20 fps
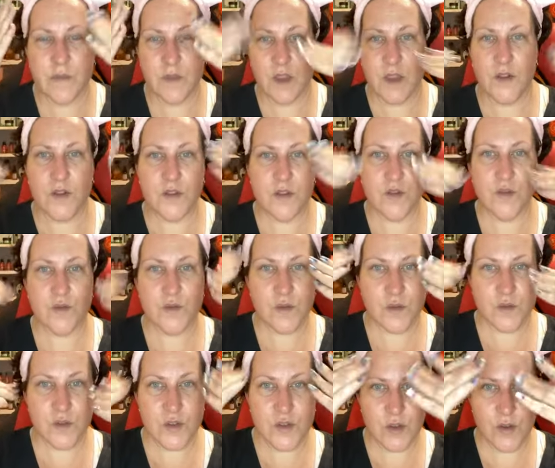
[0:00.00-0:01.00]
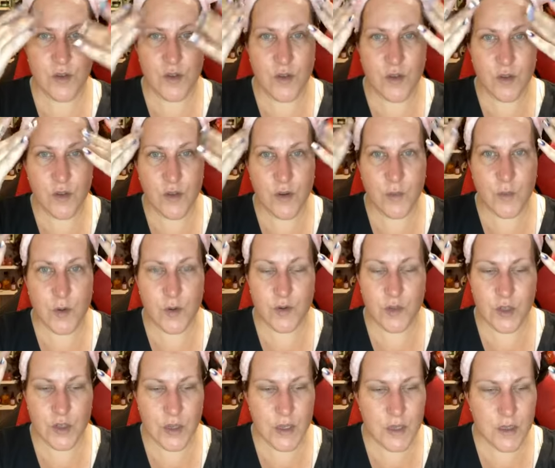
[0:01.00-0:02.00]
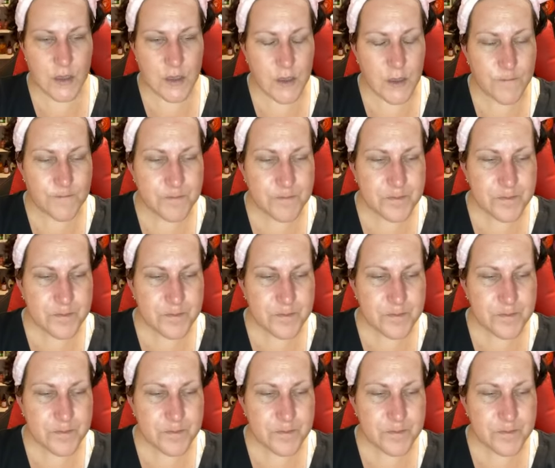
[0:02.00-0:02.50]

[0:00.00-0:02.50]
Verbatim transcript: and you're doing those circular motions,